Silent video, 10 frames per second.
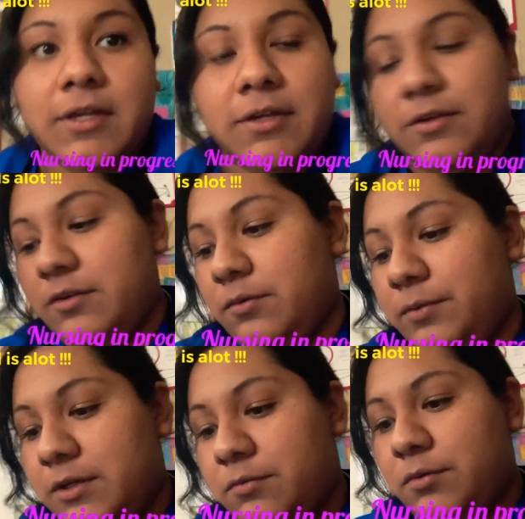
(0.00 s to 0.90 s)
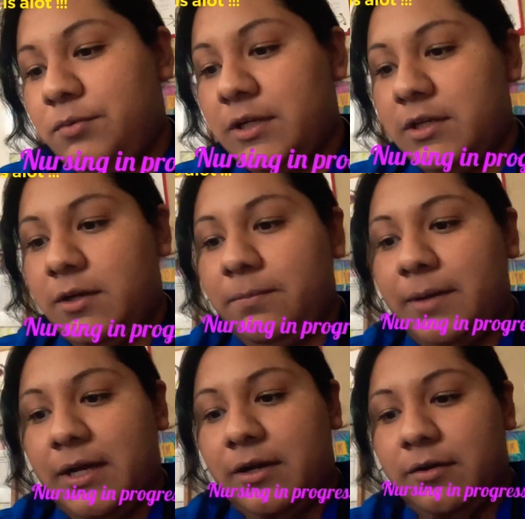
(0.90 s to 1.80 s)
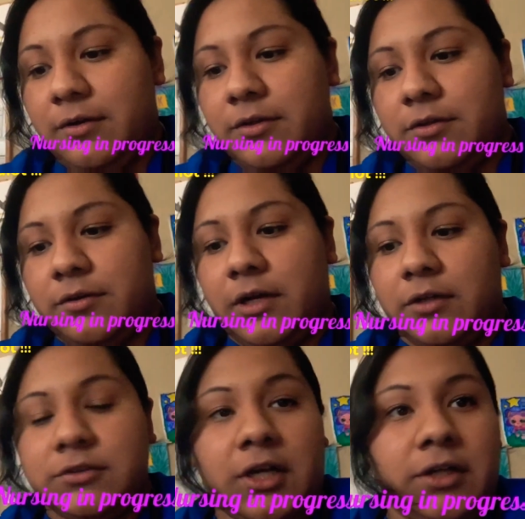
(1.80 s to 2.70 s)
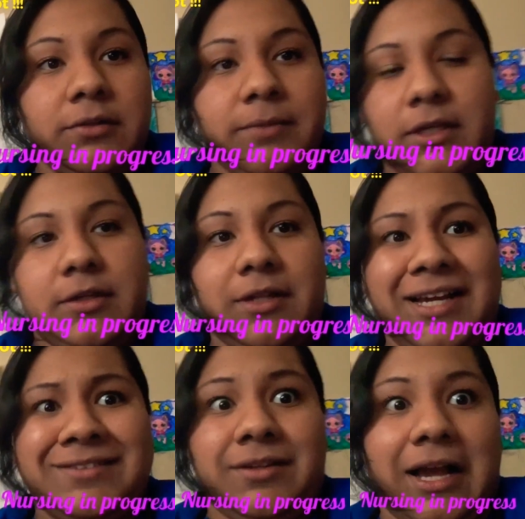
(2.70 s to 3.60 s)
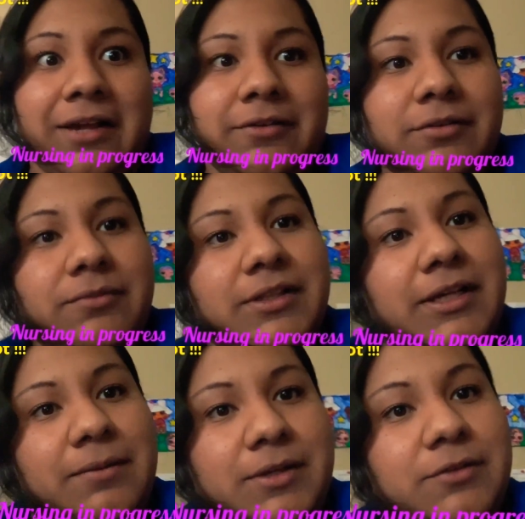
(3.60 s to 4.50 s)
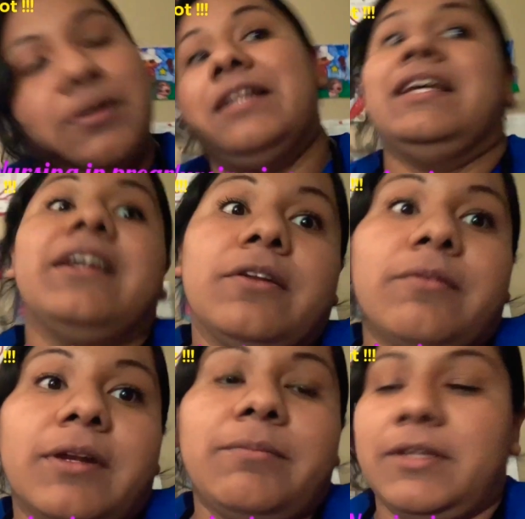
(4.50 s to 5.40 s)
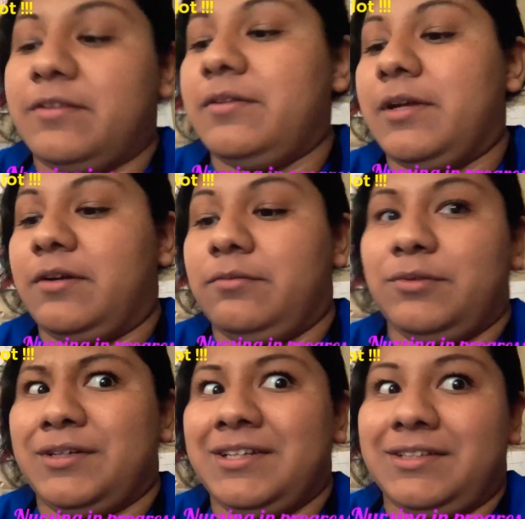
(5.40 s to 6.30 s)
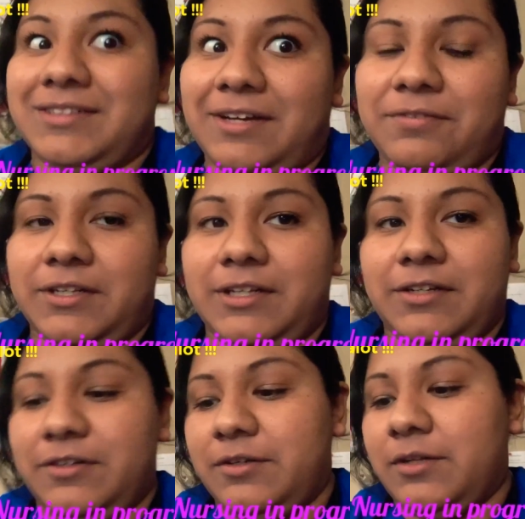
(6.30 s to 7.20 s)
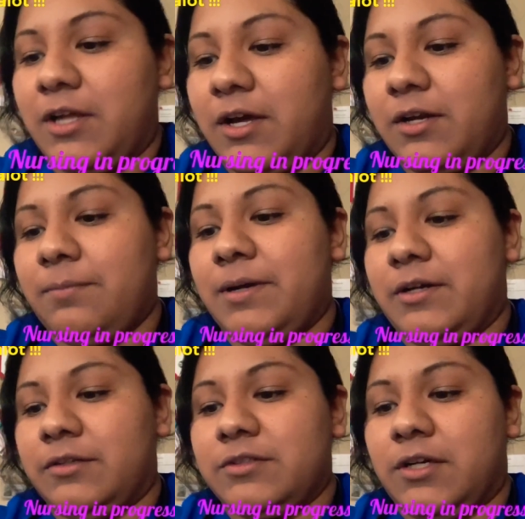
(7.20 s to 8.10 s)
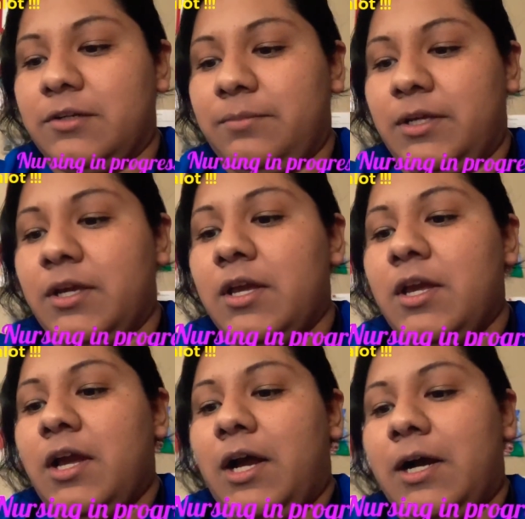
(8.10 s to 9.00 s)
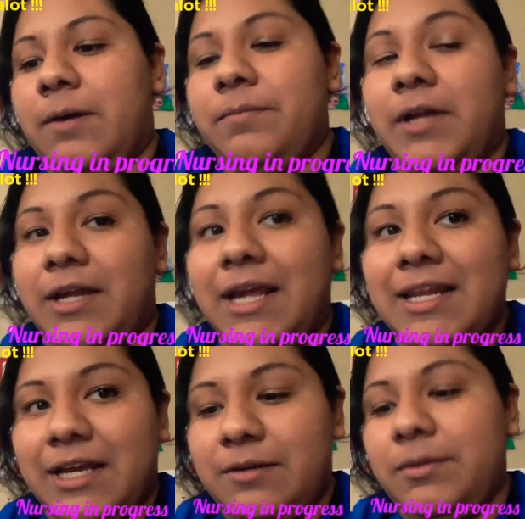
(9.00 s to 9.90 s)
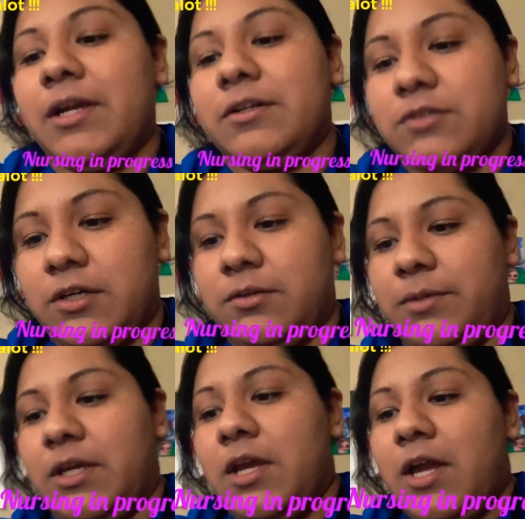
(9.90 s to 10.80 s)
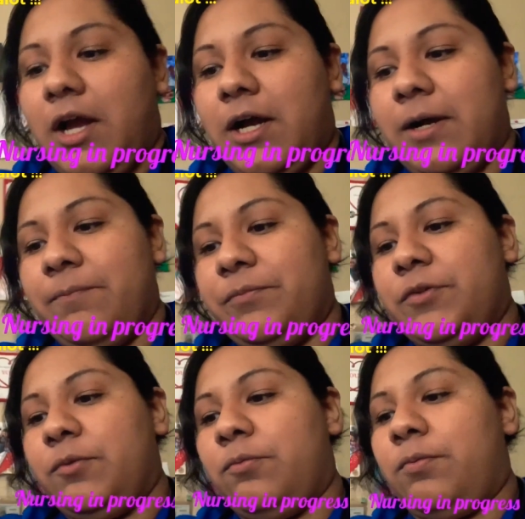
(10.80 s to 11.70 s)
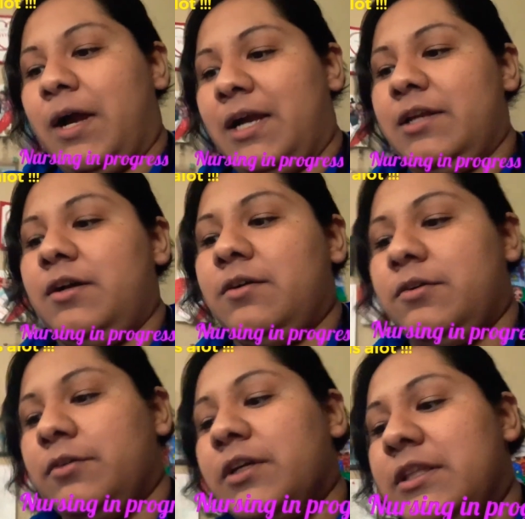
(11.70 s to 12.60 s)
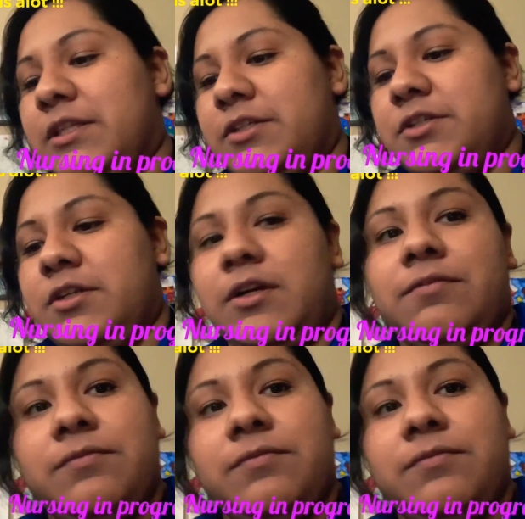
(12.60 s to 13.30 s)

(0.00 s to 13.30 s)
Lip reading: week we're reading about, autonomy. I don't know what that means. Well, I didn't know what it means. Now we're going to definitely learn a lot about autonomy. Not anatomy, autonomy. The right or condition of,